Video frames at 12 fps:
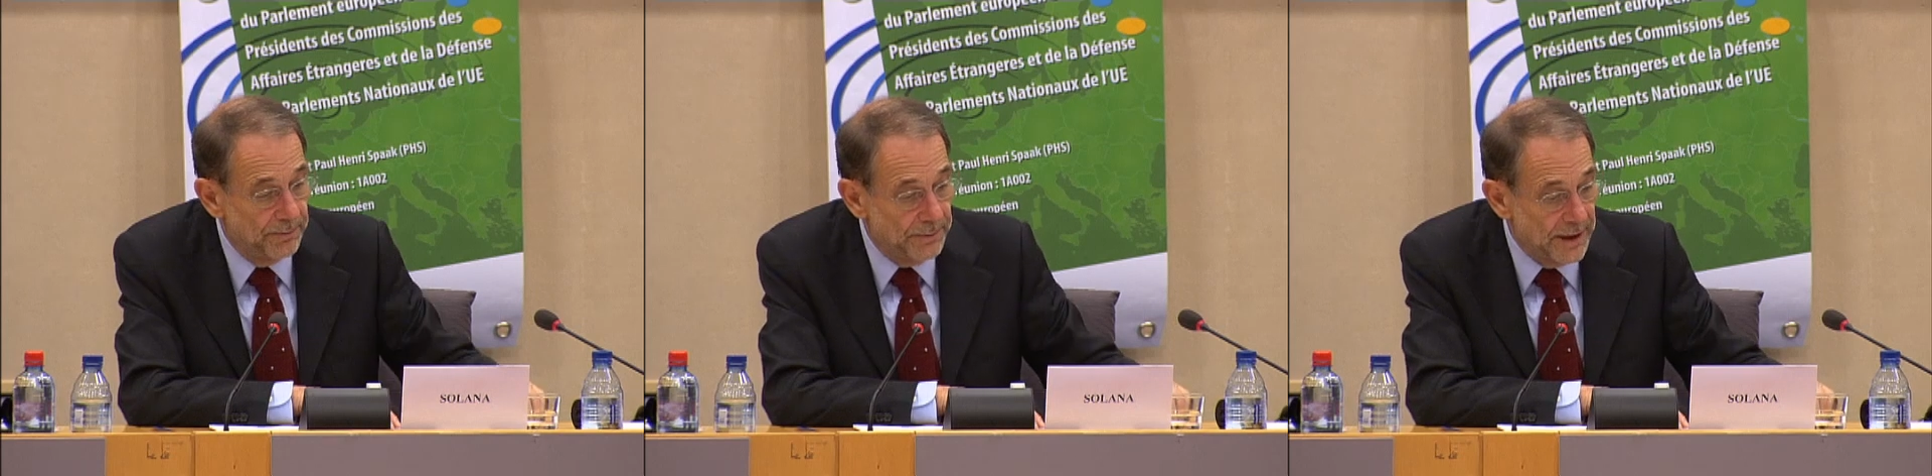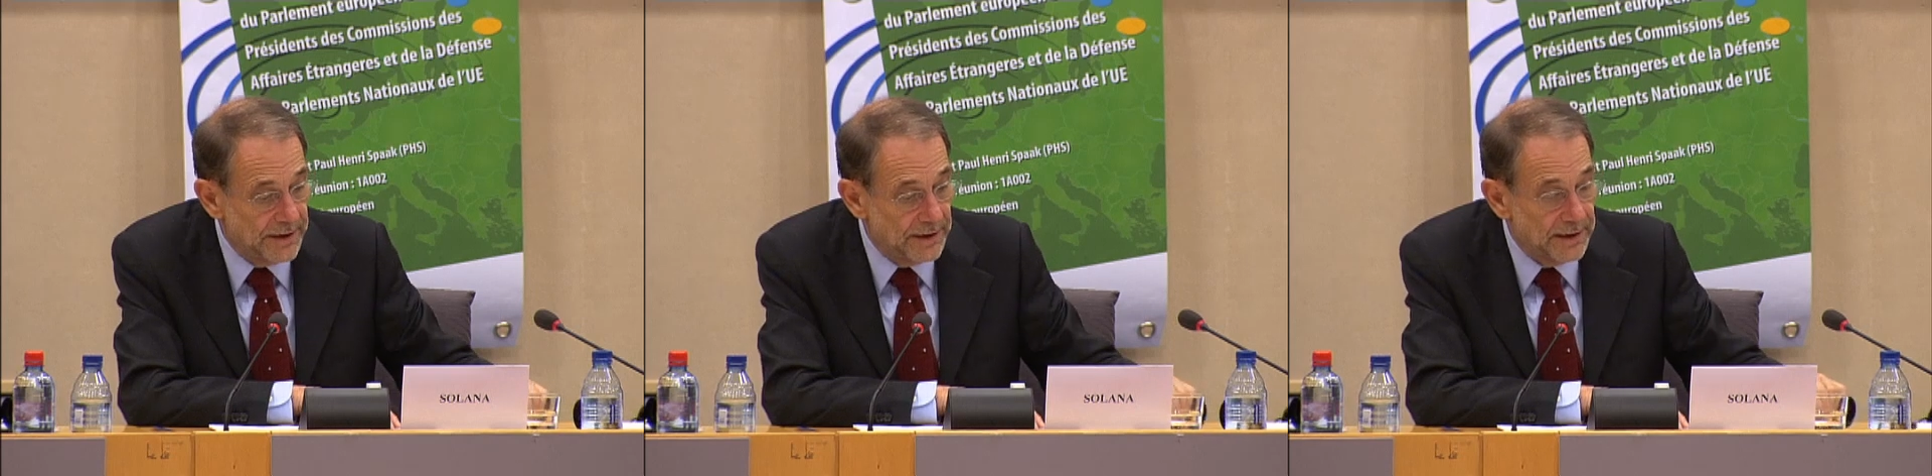
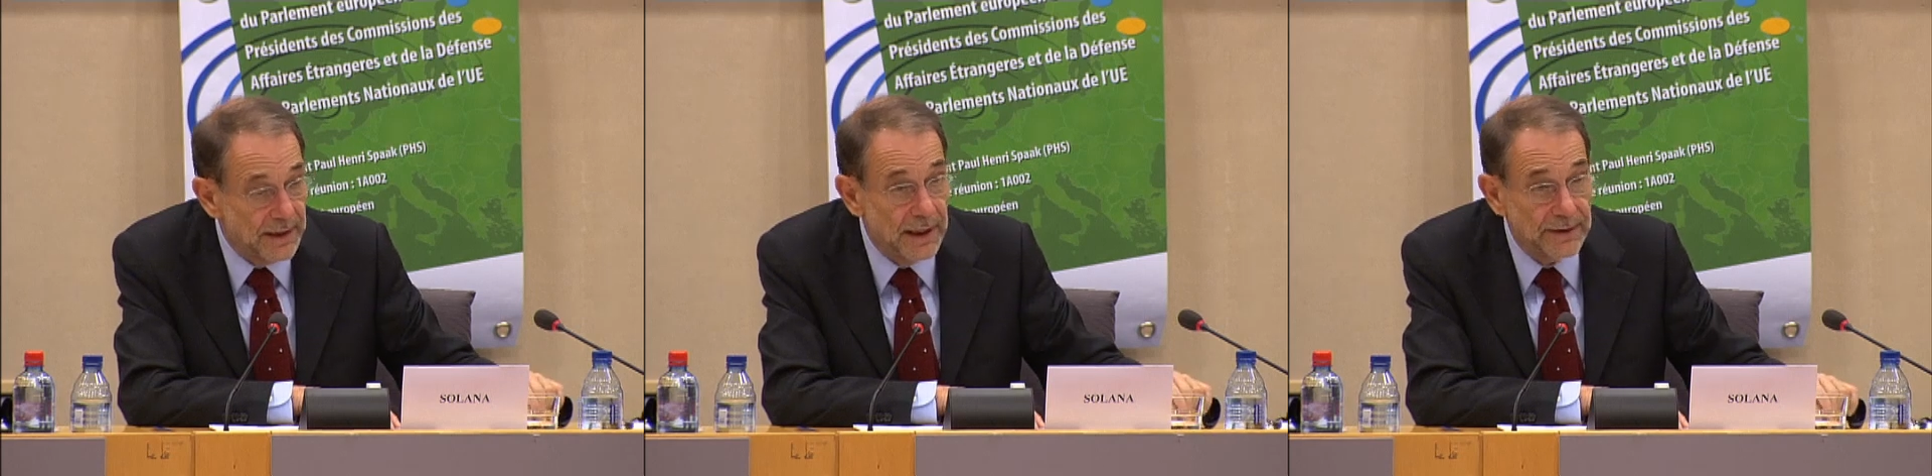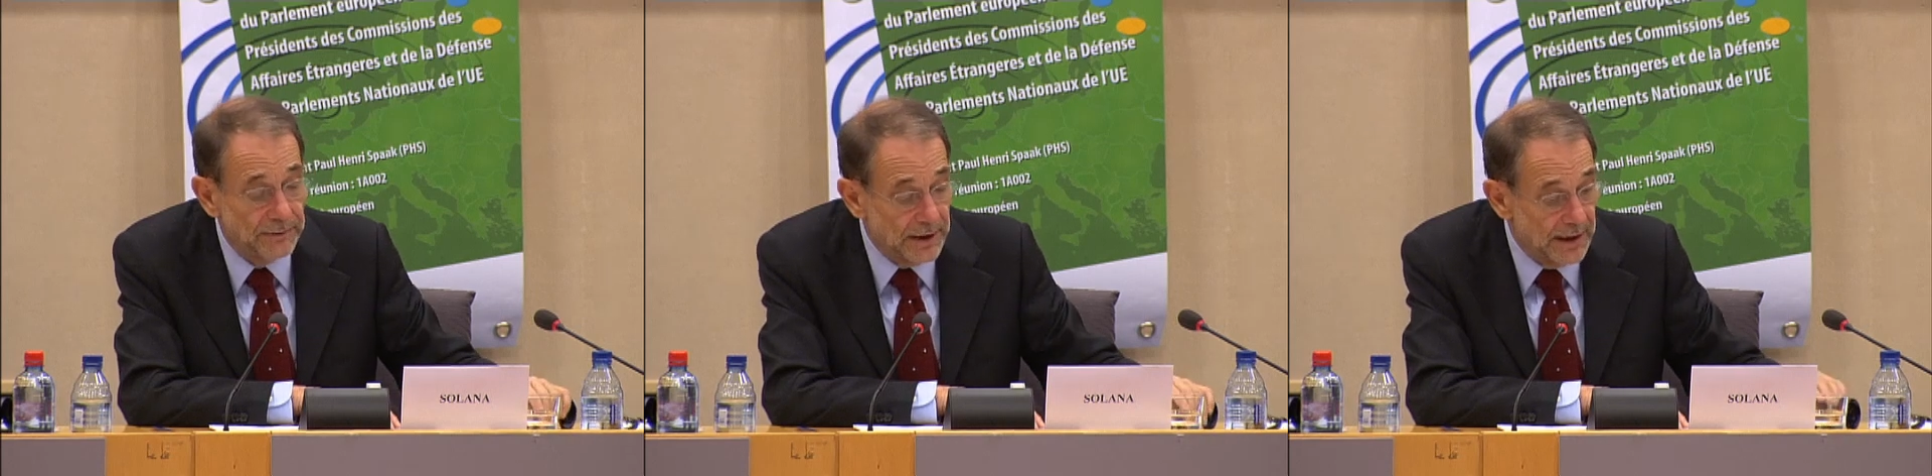President
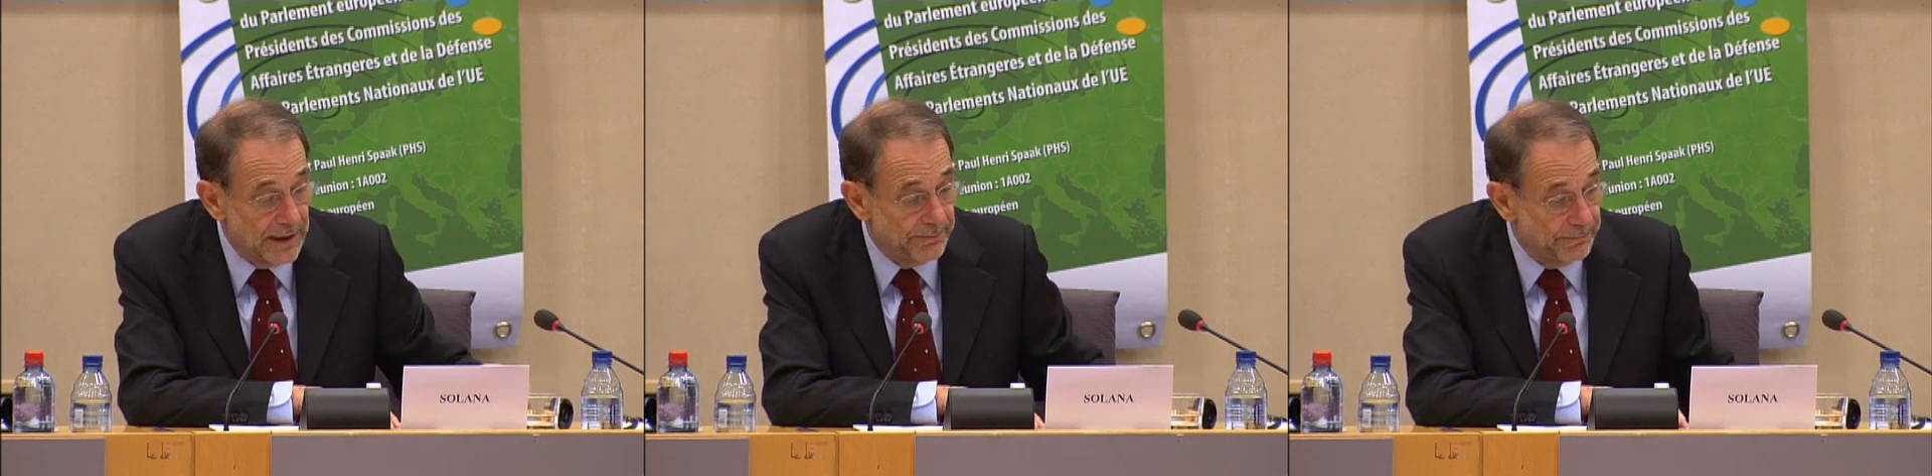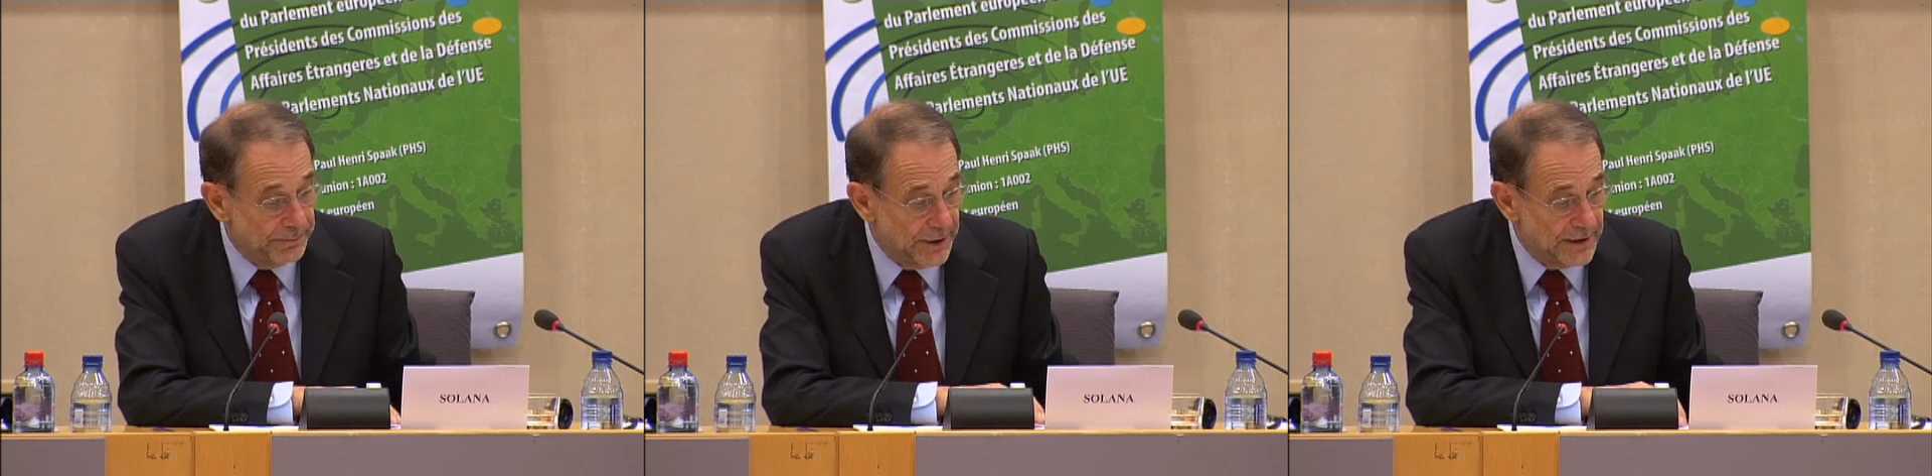Kabila,
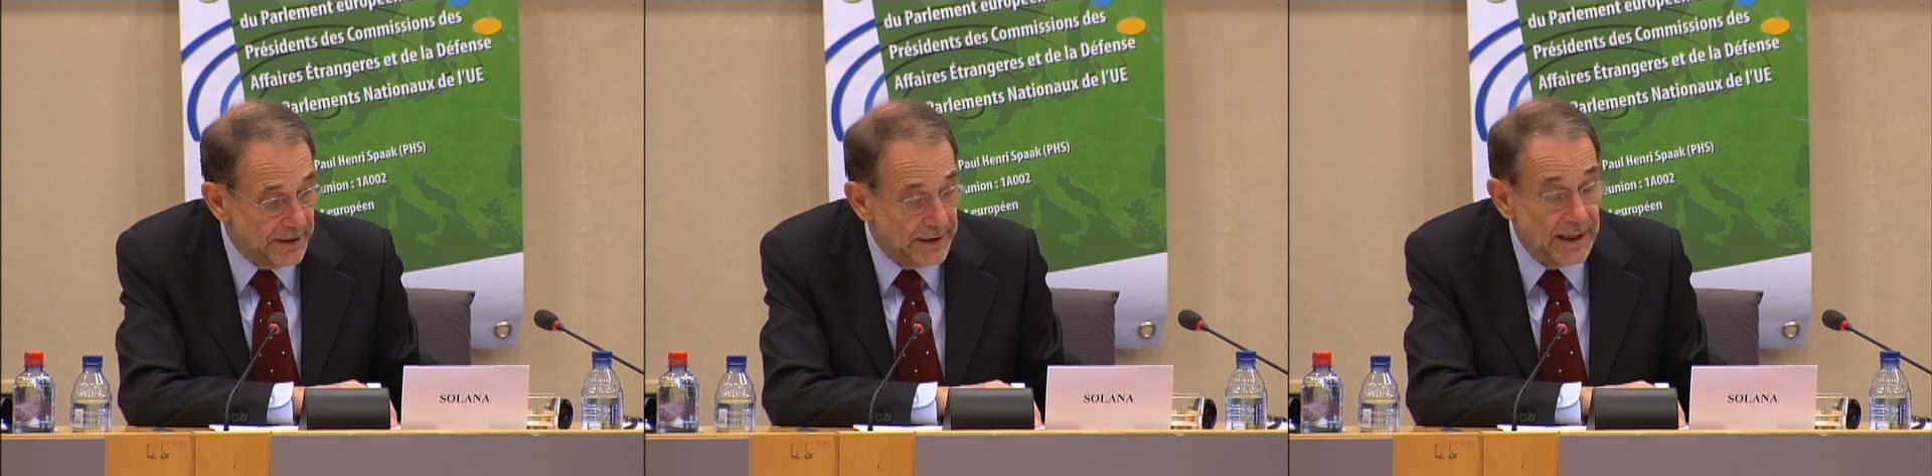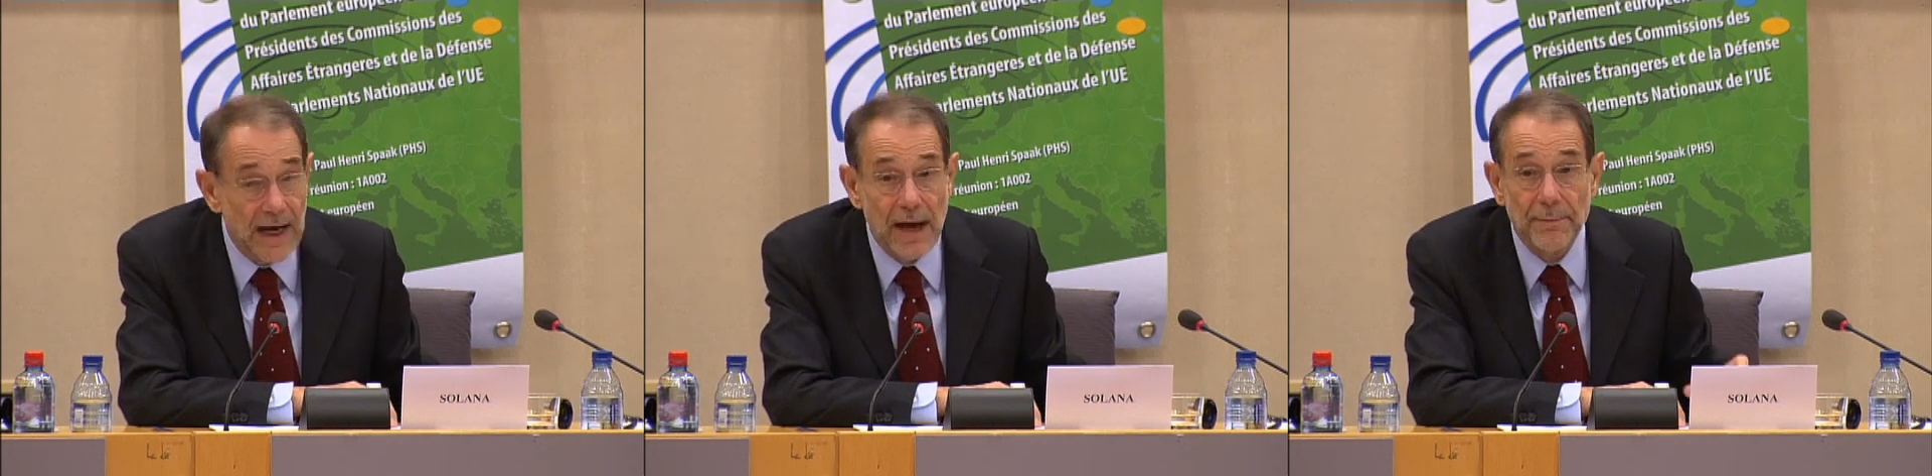
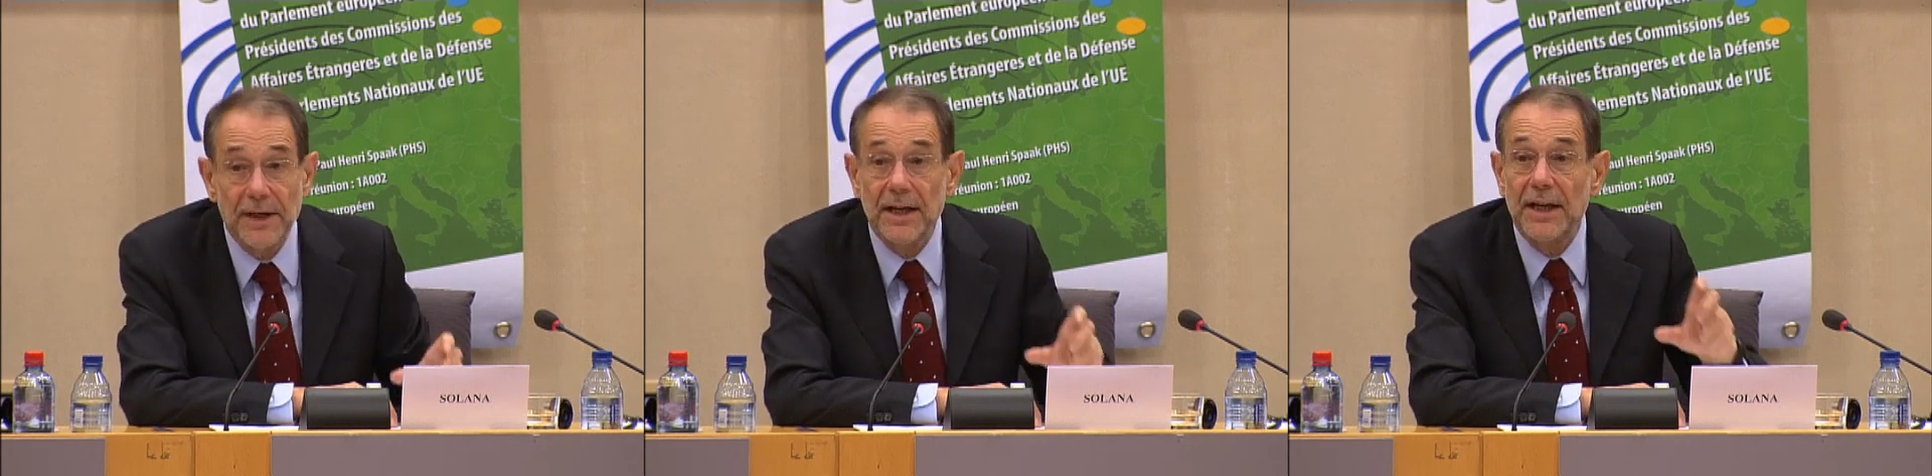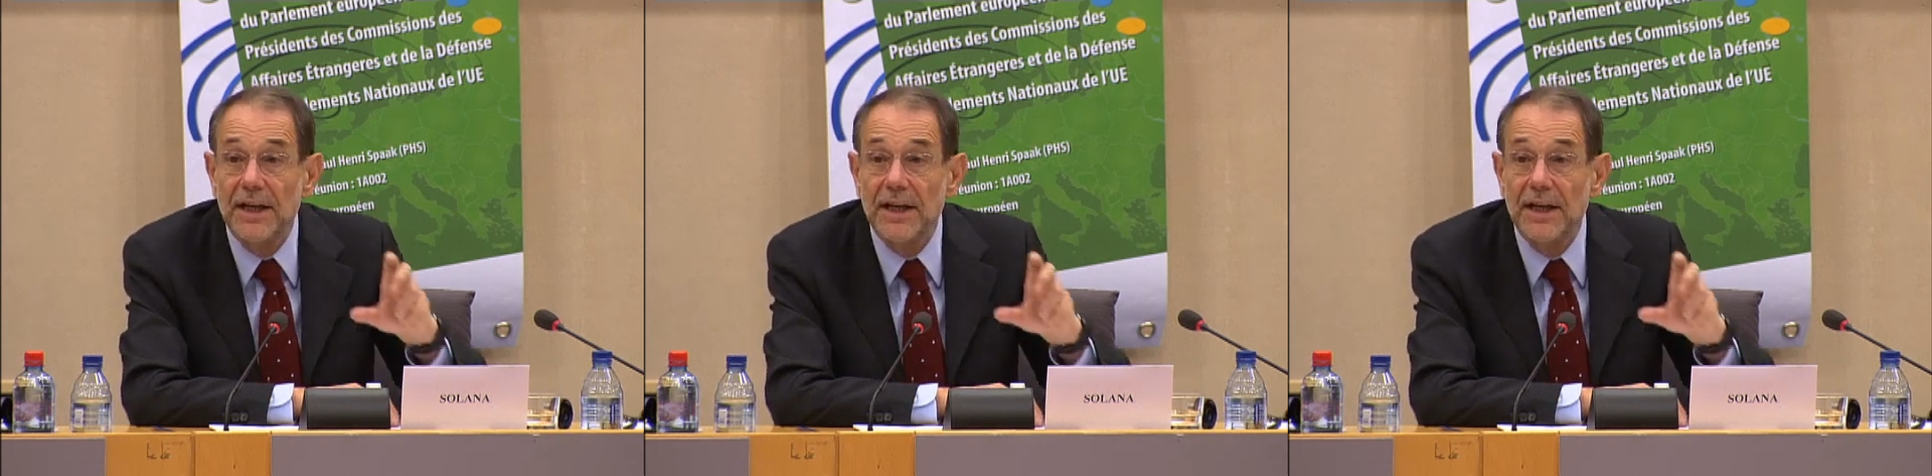President Kagame,